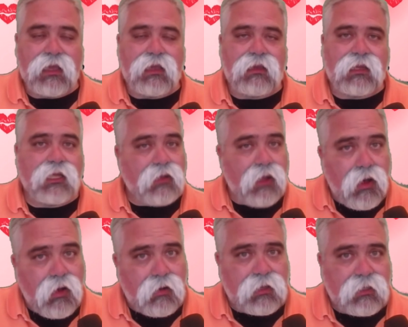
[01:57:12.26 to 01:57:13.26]
and the
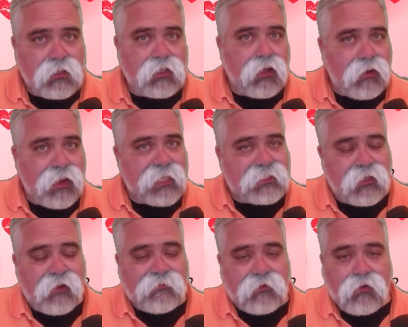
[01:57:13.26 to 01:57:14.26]
dog. The dog has to
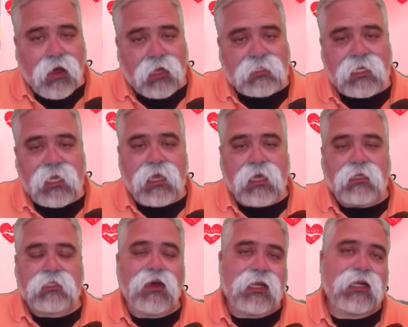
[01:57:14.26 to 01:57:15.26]
go for walks,
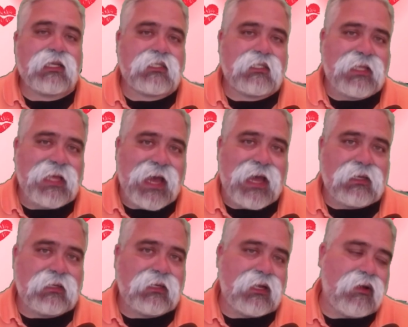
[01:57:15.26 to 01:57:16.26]
so I can listen to that,
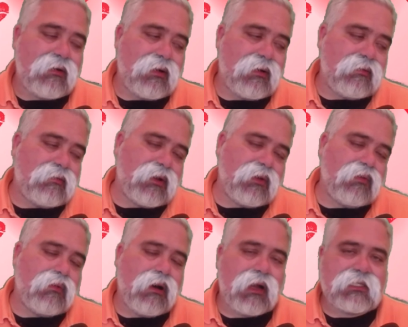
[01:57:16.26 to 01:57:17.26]
you know, on the
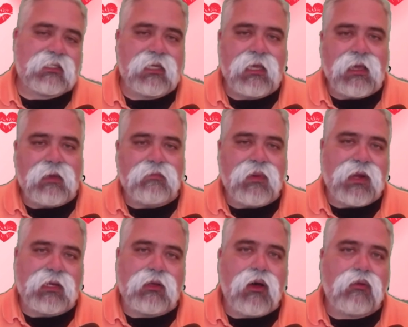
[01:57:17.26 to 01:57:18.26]
walks, but
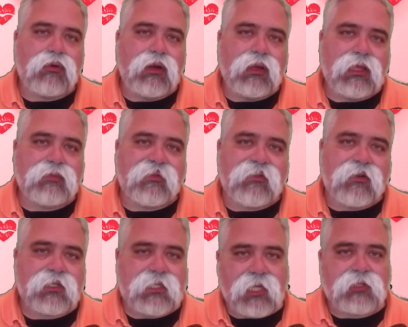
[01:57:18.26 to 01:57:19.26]
my dog really
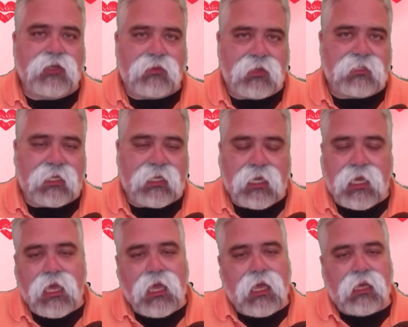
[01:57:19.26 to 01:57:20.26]
prefers country music.
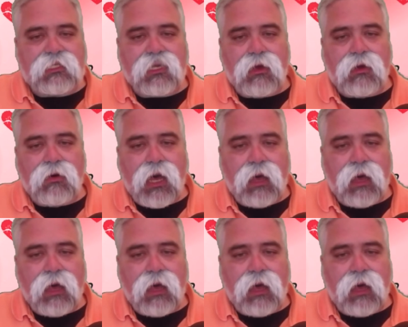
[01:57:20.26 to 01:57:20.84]
So